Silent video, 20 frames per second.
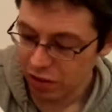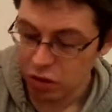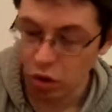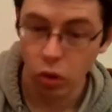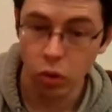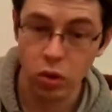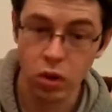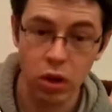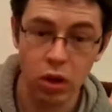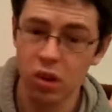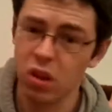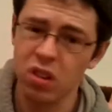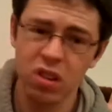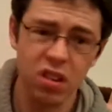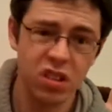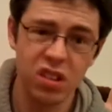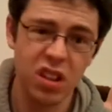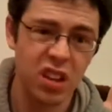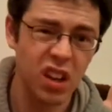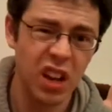Don't look
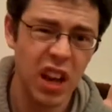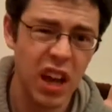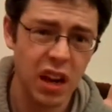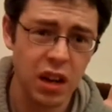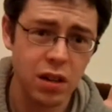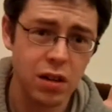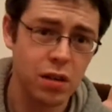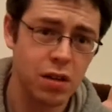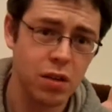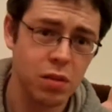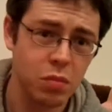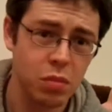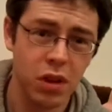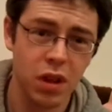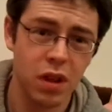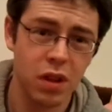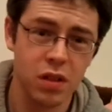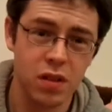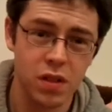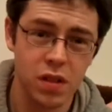at the connector,
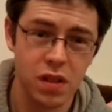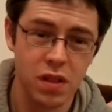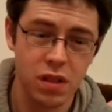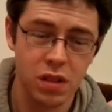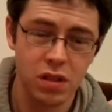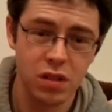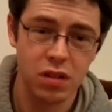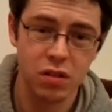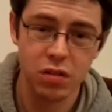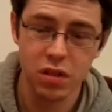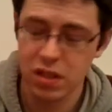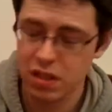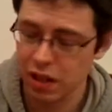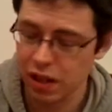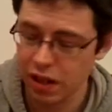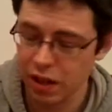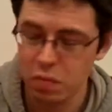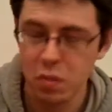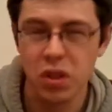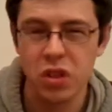because, you know, it's
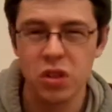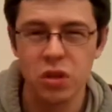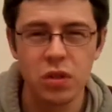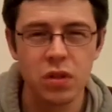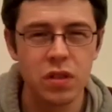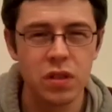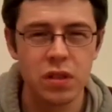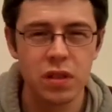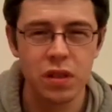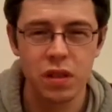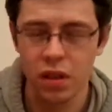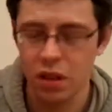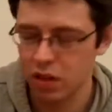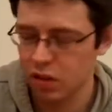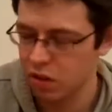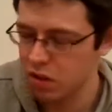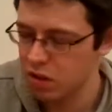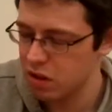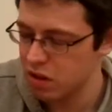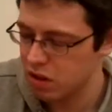like Medusa, it'll
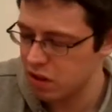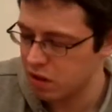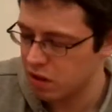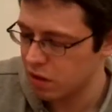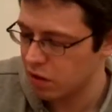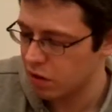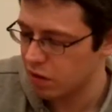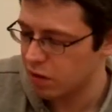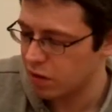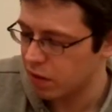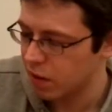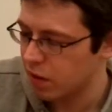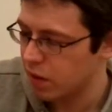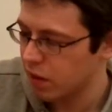turn you to stone.